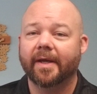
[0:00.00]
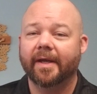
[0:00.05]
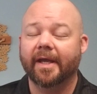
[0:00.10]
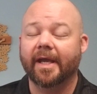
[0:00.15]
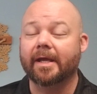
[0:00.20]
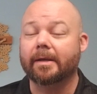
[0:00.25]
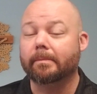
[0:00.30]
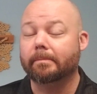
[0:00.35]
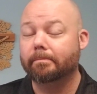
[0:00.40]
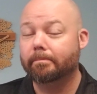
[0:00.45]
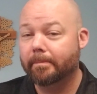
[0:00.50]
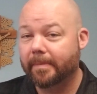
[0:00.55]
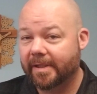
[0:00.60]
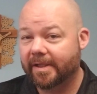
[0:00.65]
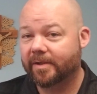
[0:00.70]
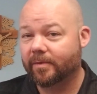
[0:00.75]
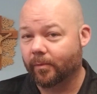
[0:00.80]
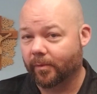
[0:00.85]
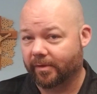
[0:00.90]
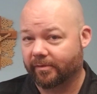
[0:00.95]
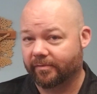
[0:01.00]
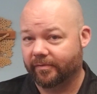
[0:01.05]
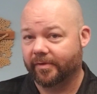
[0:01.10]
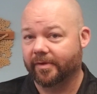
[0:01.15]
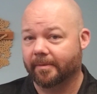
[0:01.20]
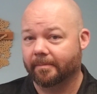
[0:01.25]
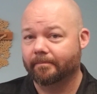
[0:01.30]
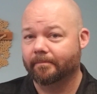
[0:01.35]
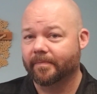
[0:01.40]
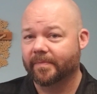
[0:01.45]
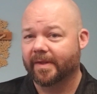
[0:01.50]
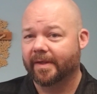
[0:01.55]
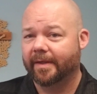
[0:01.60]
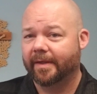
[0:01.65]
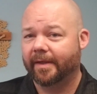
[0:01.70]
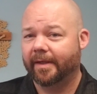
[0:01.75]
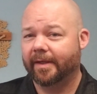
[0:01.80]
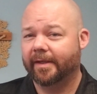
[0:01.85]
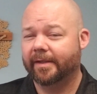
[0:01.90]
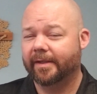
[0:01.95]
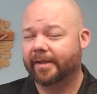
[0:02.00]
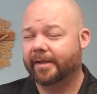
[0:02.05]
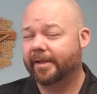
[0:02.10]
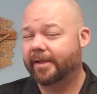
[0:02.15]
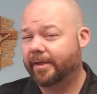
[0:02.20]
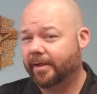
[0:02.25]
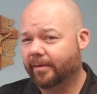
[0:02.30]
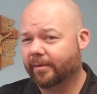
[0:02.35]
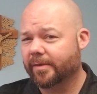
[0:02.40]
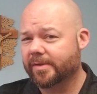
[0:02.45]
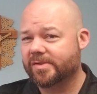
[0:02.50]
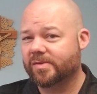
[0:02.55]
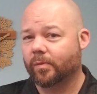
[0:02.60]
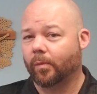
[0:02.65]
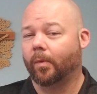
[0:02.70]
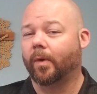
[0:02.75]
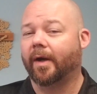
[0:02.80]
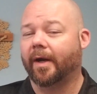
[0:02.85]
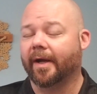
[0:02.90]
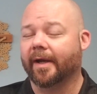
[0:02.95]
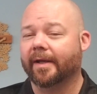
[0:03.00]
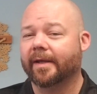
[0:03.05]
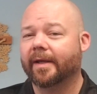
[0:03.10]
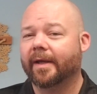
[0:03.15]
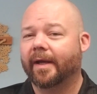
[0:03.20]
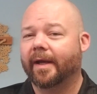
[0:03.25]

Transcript: and meet with them. And here is why.